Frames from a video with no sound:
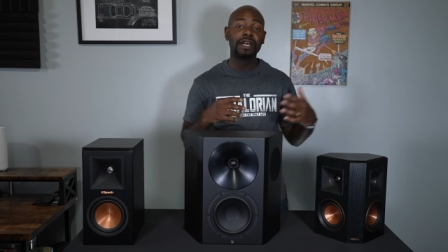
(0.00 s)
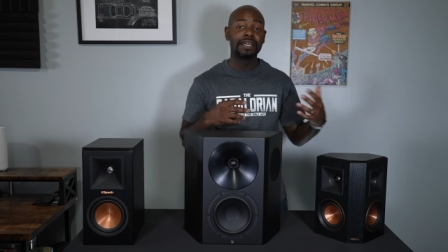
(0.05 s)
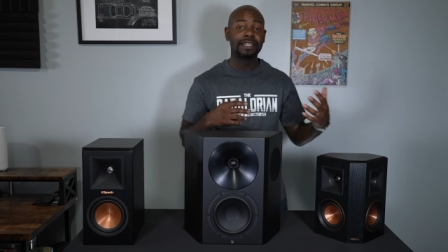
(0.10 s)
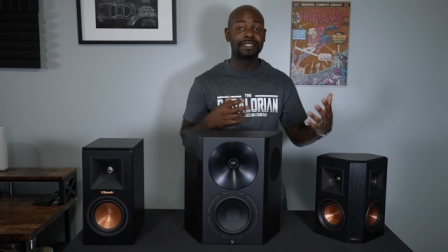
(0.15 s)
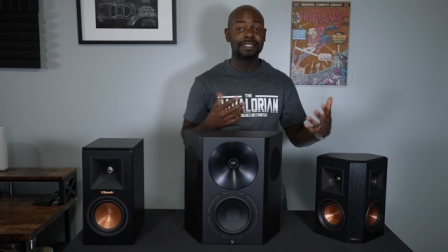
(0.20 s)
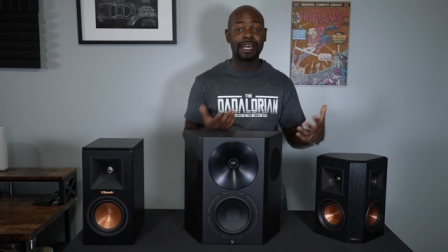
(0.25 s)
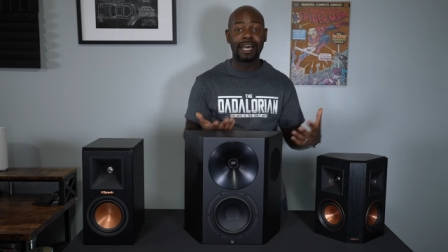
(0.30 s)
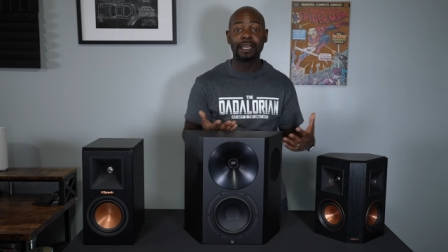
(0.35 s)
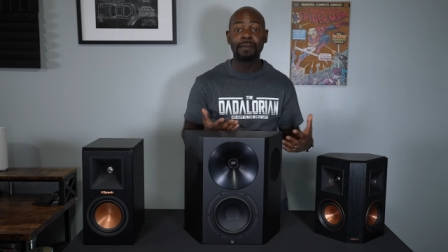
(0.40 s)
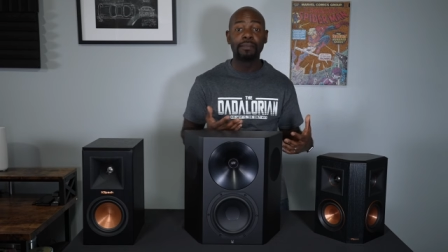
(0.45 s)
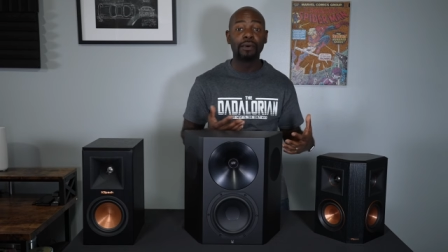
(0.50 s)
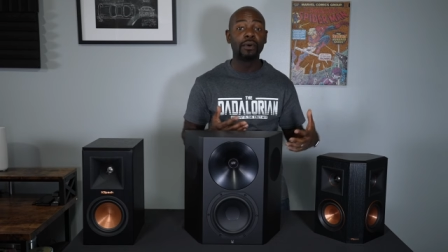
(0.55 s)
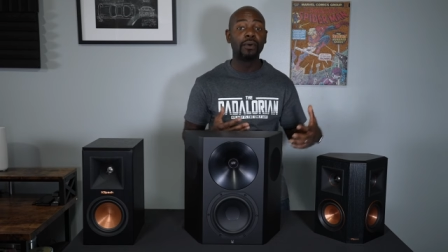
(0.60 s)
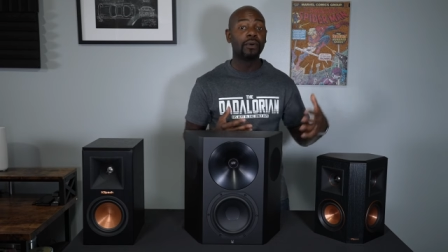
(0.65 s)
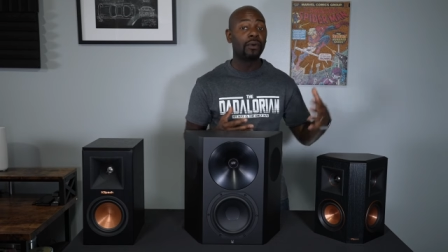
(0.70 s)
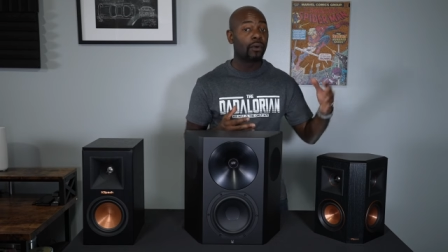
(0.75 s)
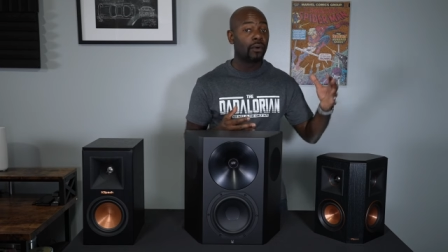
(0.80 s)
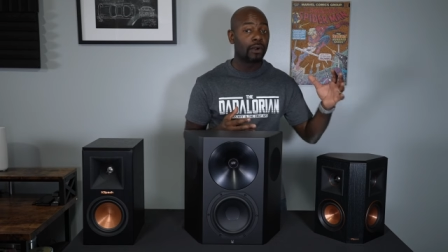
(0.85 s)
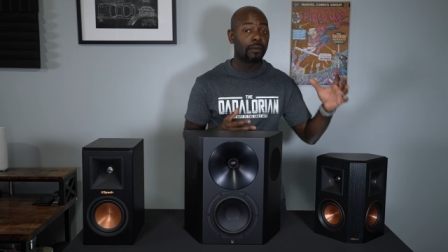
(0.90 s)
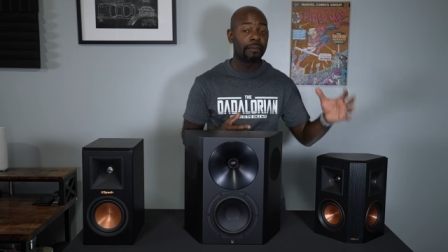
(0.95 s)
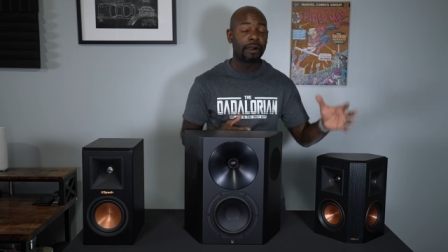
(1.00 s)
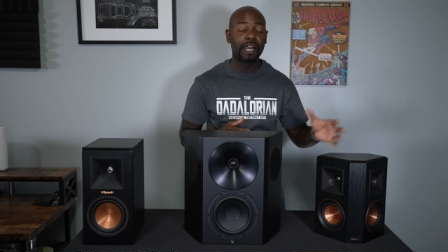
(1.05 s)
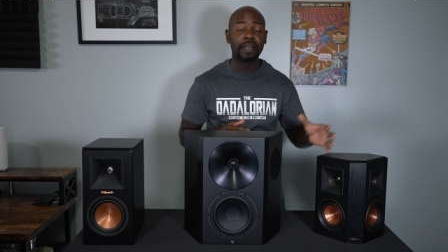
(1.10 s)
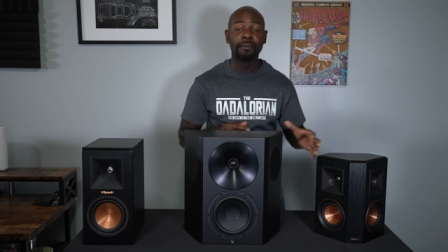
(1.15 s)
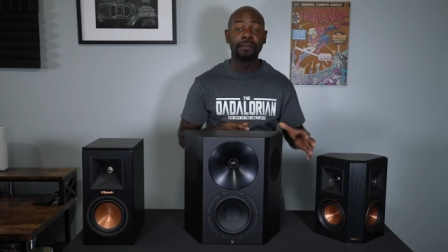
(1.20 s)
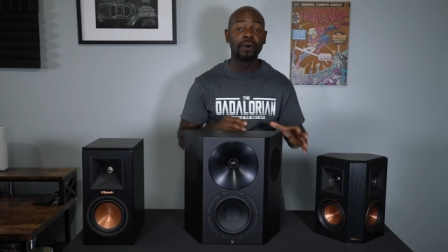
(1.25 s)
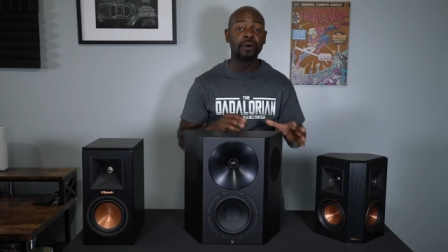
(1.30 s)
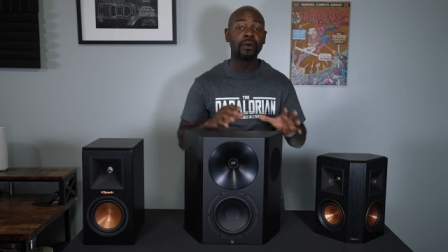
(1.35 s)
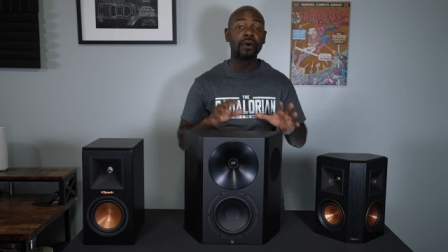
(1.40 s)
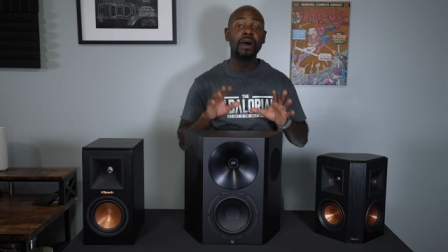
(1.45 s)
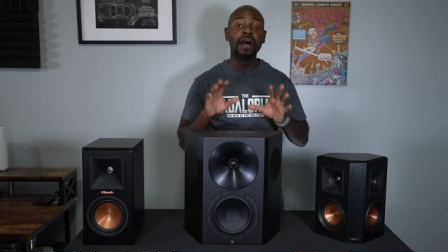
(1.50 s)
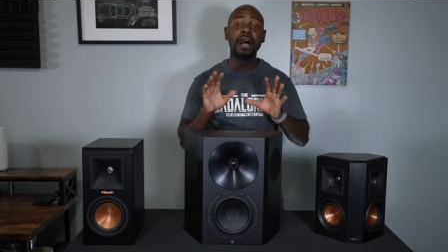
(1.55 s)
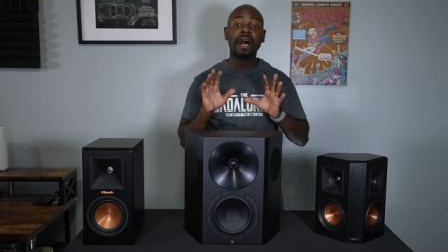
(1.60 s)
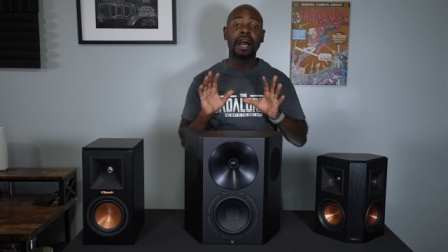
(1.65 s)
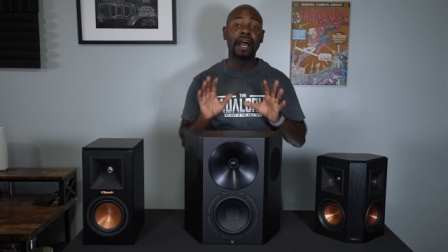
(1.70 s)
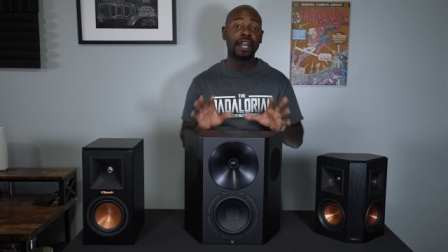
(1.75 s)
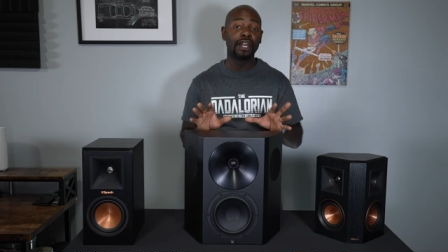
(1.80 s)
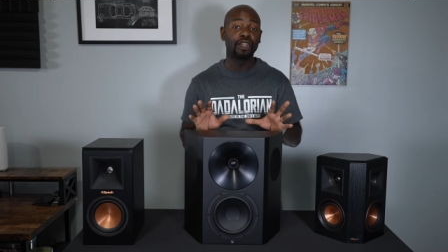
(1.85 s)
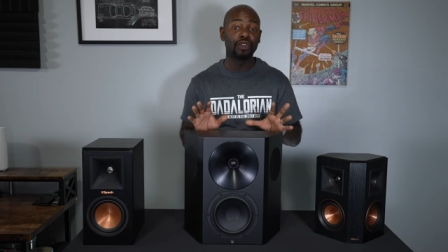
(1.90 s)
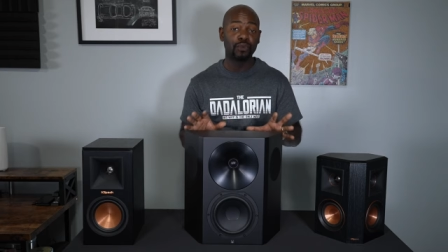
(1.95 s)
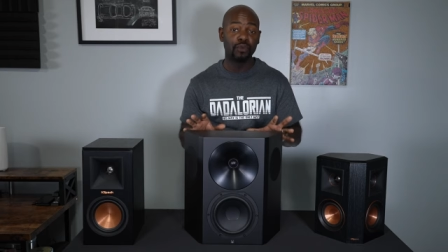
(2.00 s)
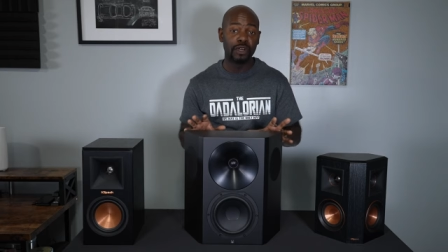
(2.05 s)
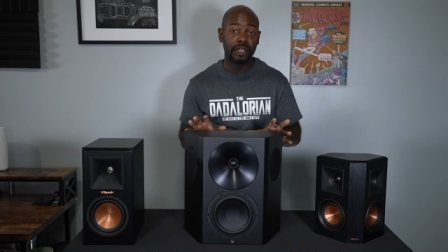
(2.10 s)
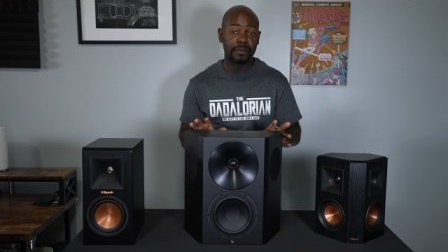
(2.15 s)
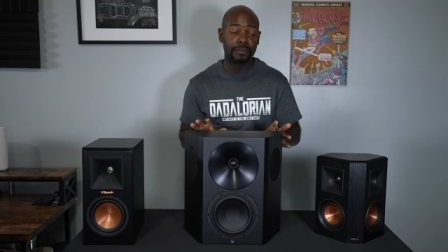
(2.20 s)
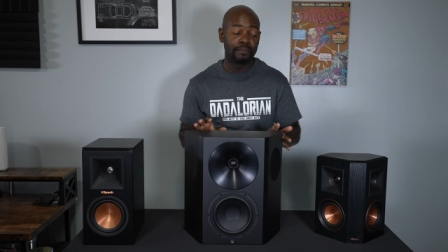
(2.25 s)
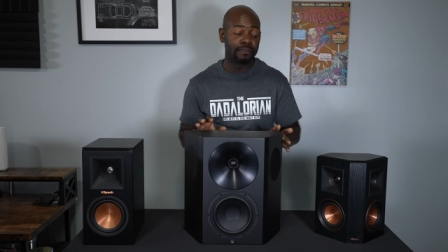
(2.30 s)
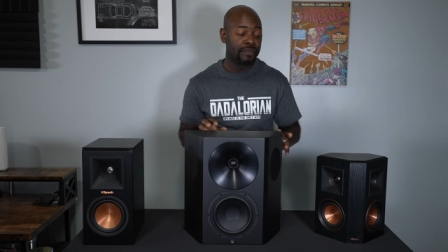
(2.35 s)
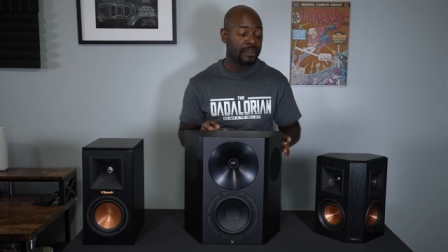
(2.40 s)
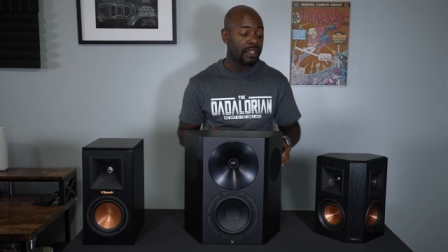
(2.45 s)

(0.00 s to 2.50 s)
dipole or bipole, either one.